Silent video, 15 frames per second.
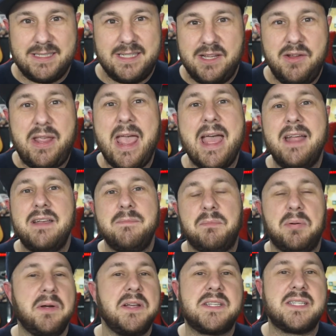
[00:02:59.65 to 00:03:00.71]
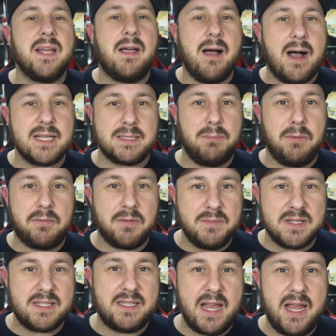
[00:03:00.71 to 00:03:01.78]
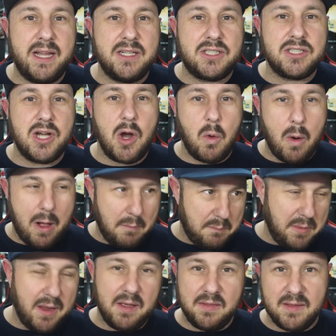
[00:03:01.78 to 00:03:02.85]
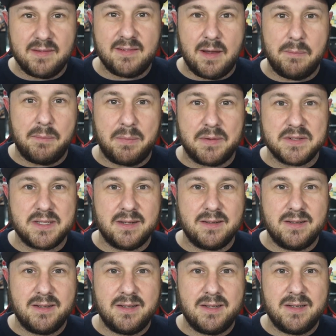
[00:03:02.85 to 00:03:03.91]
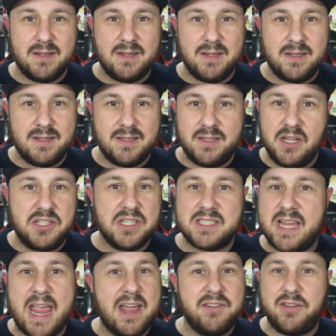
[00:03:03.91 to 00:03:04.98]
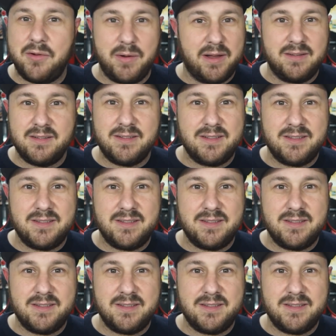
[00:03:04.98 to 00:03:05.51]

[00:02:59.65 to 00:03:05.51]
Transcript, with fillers: You can't preach the gospel from a stage while being this type of person. You just can't do it.